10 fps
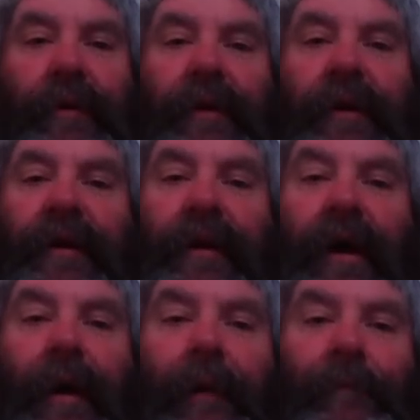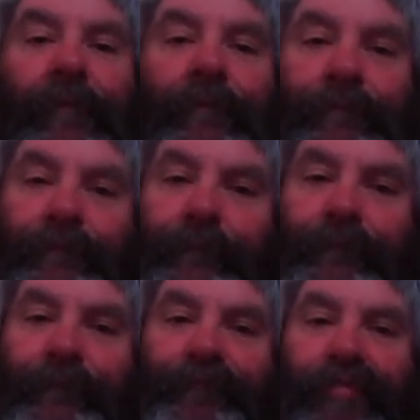and um,
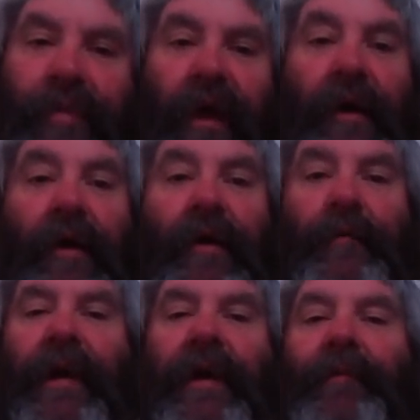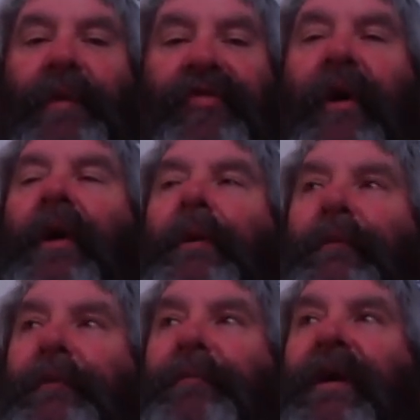me and my son,
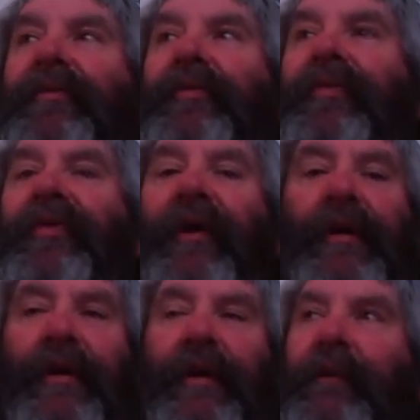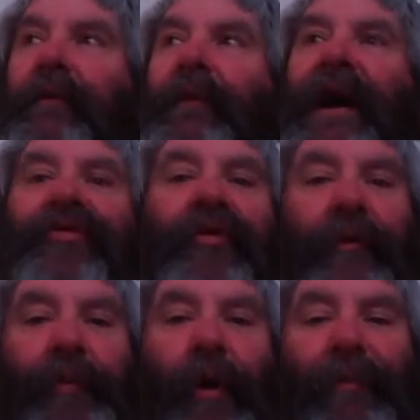we've been sitting watching the
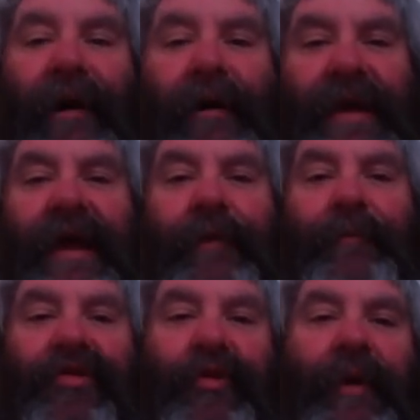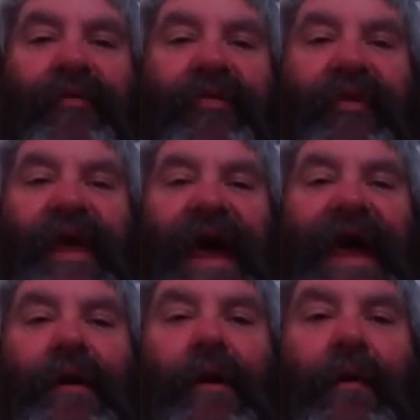football game between
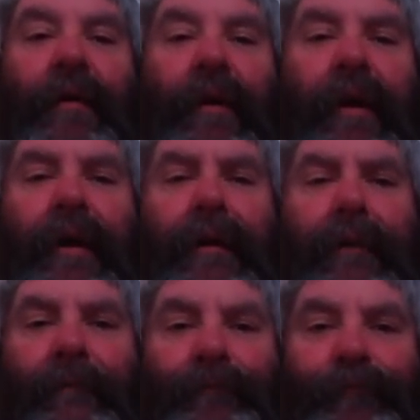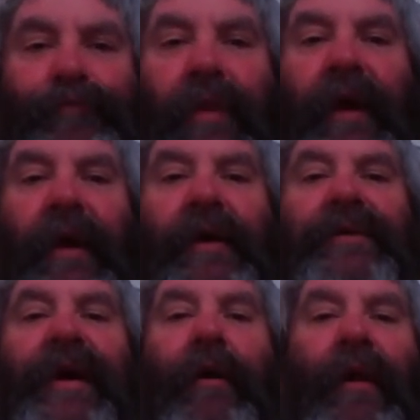Seattle and
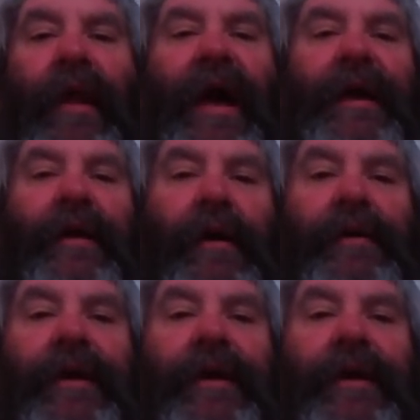Carolina.